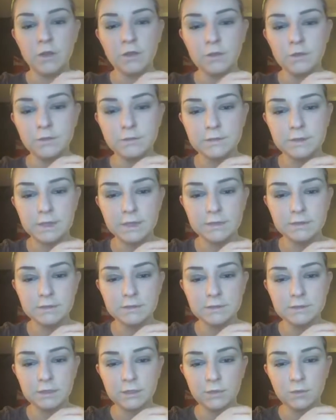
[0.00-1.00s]
You take
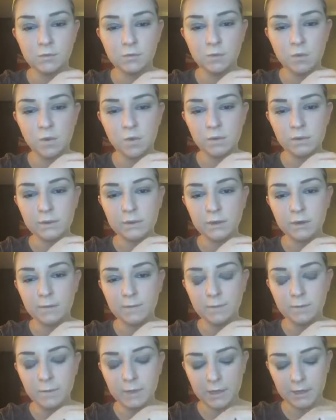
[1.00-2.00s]
this and you roll it on
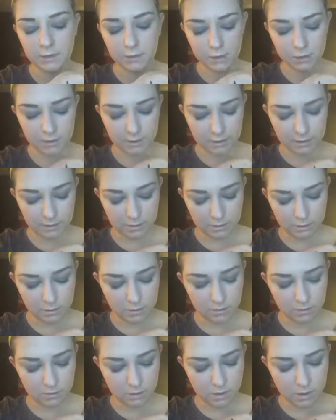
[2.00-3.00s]
the back of your hand,
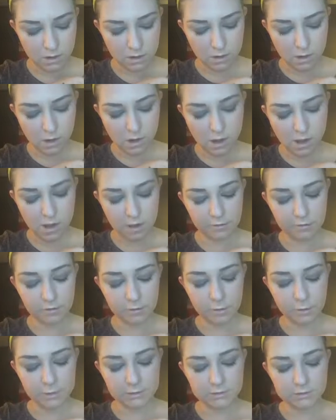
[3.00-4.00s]
and the
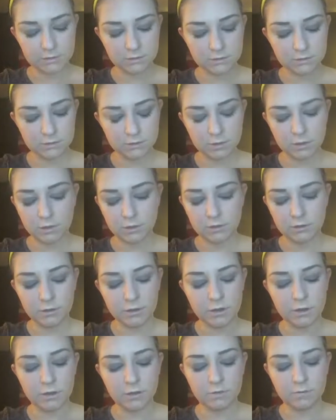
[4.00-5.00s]
bristle, or
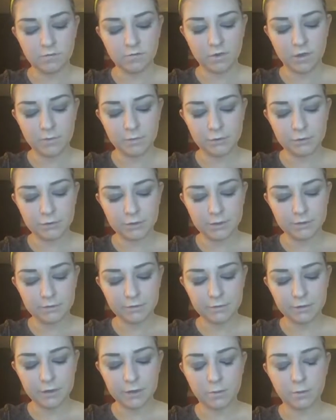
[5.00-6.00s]
the fibers
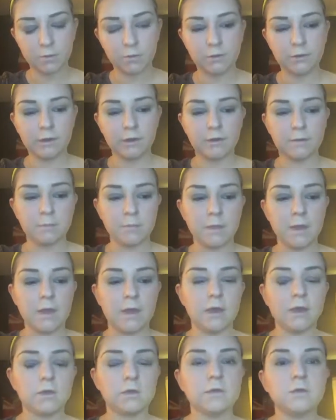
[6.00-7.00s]
rather, get really
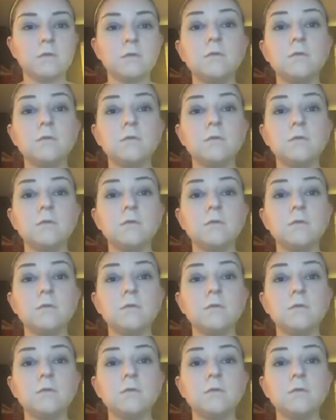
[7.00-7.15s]
compact.